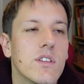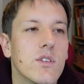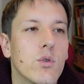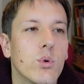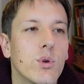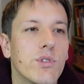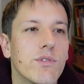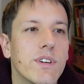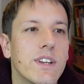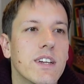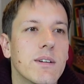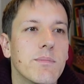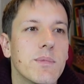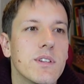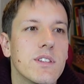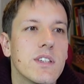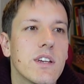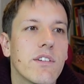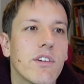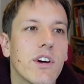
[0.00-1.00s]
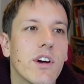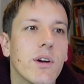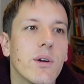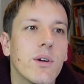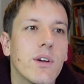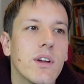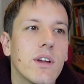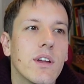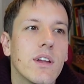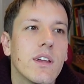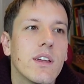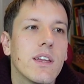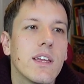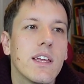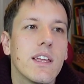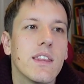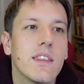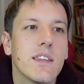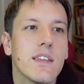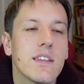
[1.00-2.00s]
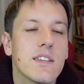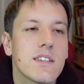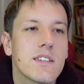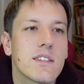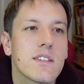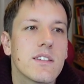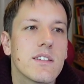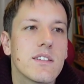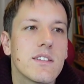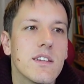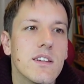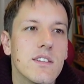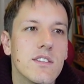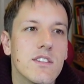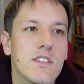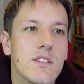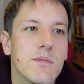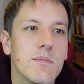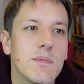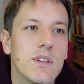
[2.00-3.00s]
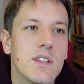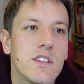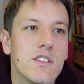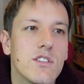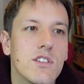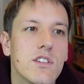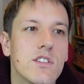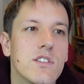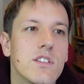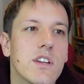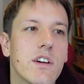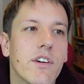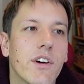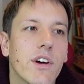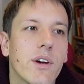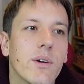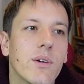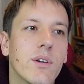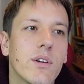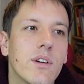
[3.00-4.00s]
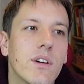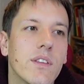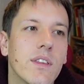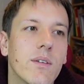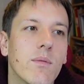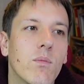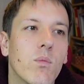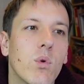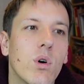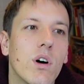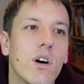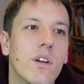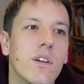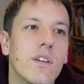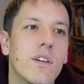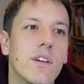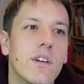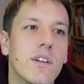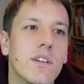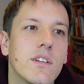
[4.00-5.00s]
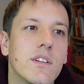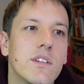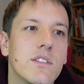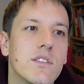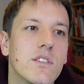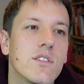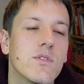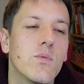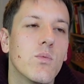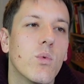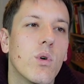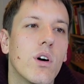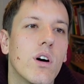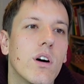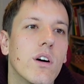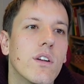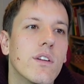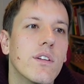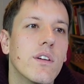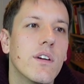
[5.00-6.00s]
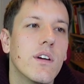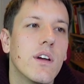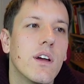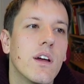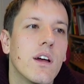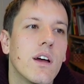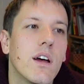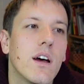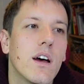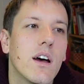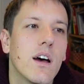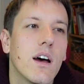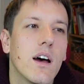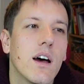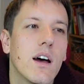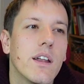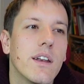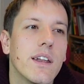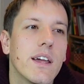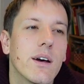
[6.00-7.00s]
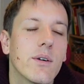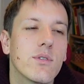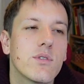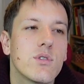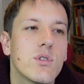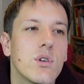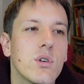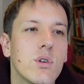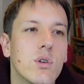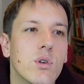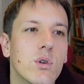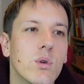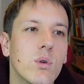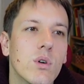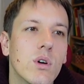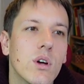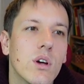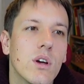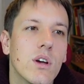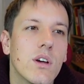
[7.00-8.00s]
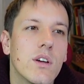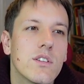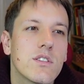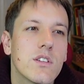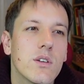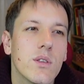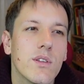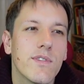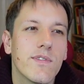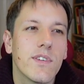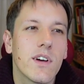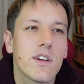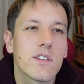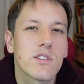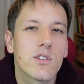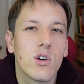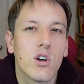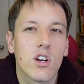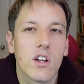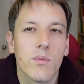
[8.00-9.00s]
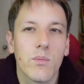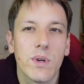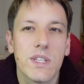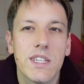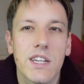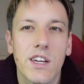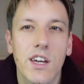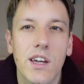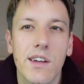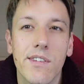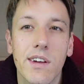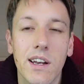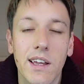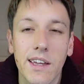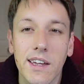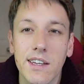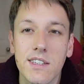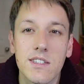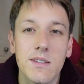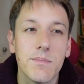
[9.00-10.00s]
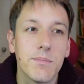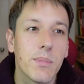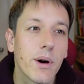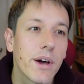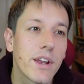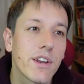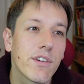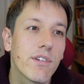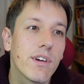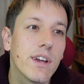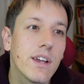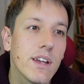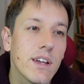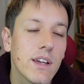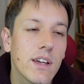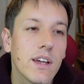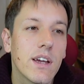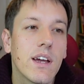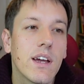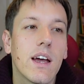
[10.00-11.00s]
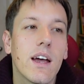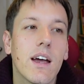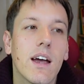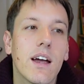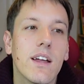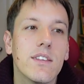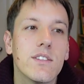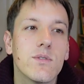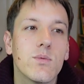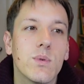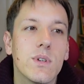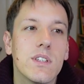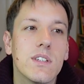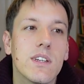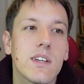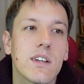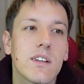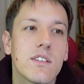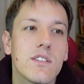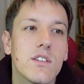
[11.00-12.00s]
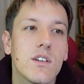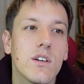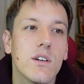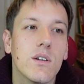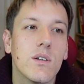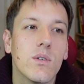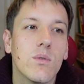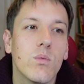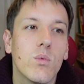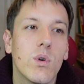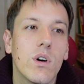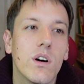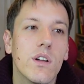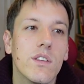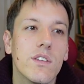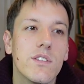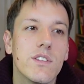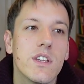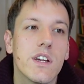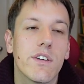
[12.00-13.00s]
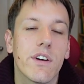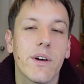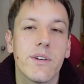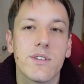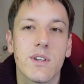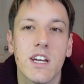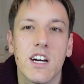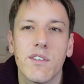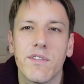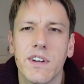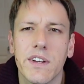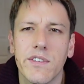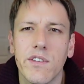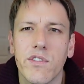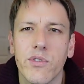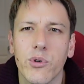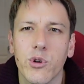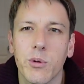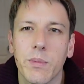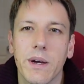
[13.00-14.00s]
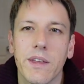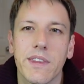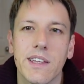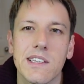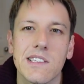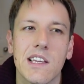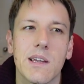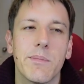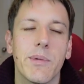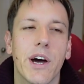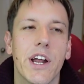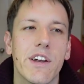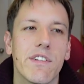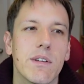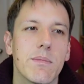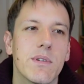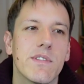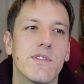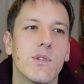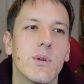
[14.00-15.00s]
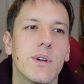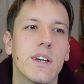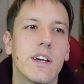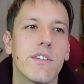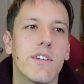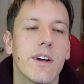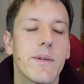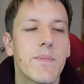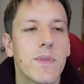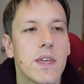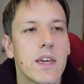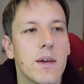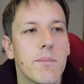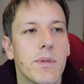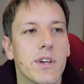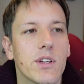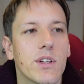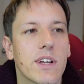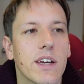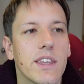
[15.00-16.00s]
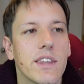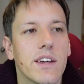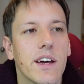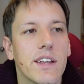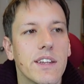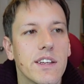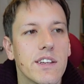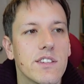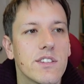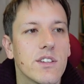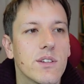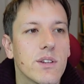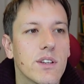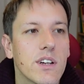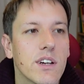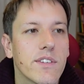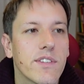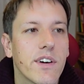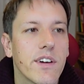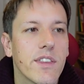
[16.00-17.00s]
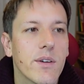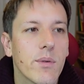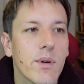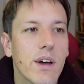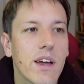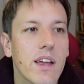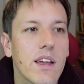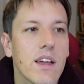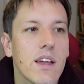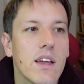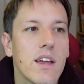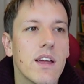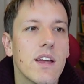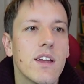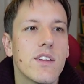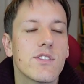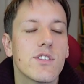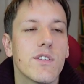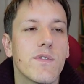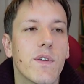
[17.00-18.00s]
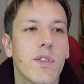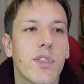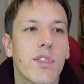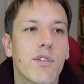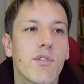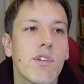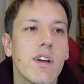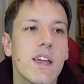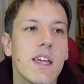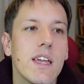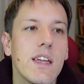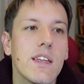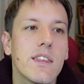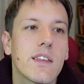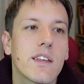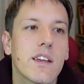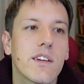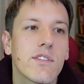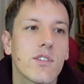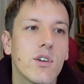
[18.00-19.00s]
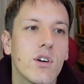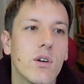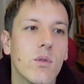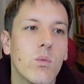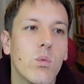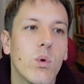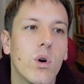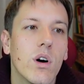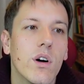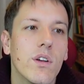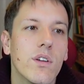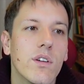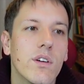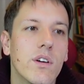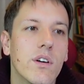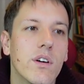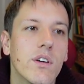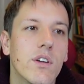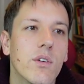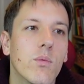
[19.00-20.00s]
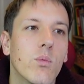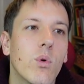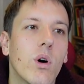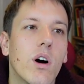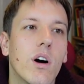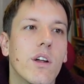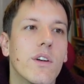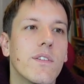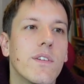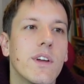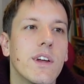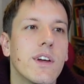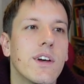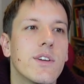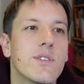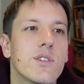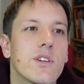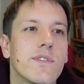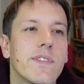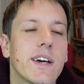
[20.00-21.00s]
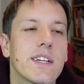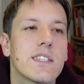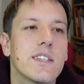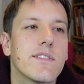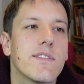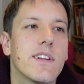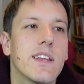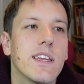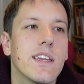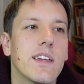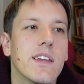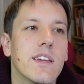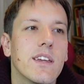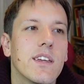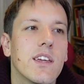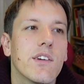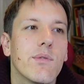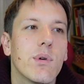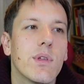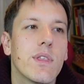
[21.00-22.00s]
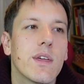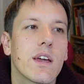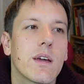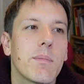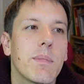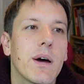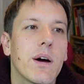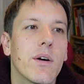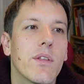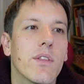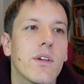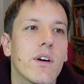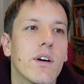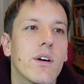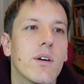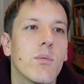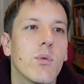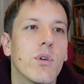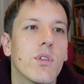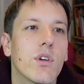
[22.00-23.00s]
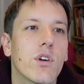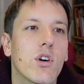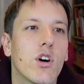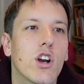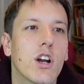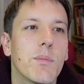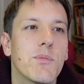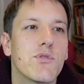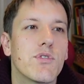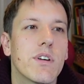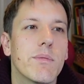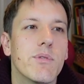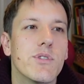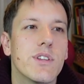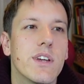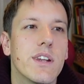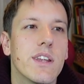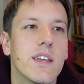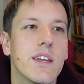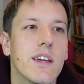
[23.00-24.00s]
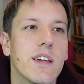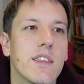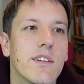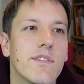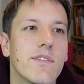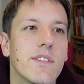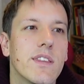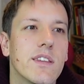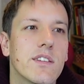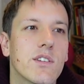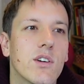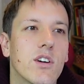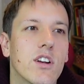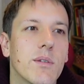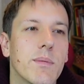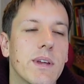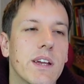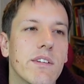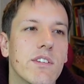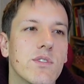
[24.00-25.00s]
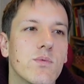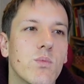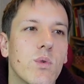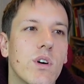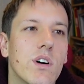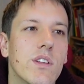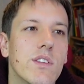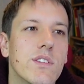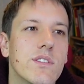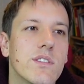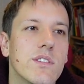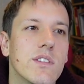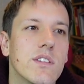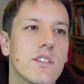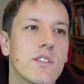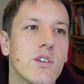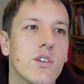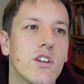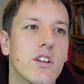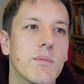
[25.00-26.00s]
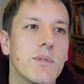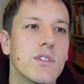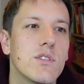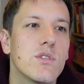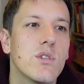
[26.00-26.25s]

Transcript: ordinary number 0 in this system is just 0, and then 1 is just 1, and now 2, so the first column we tick over like it's in binary, and we tick to 1, 0. So helpful if you've thought about things like binary before here, right? But you'll get the idea soon enough either way. So for 3, then I've got 1 and a 1. So effectively, if we think about what the columns represent here, this column here is 1s and this column is